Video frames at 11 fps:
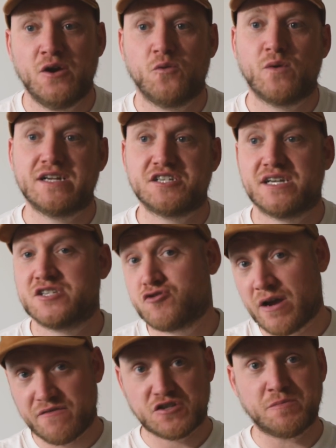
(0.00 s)
which is
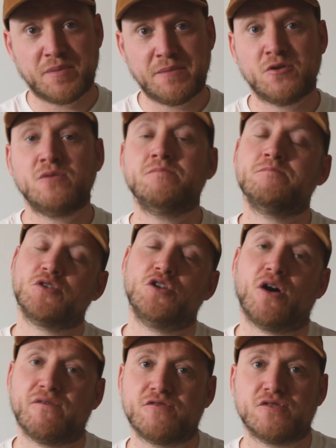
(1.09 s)
great for some people, but
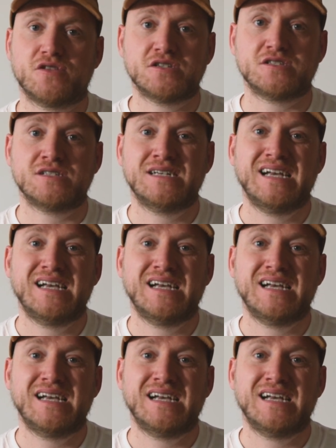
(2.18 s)
not for others.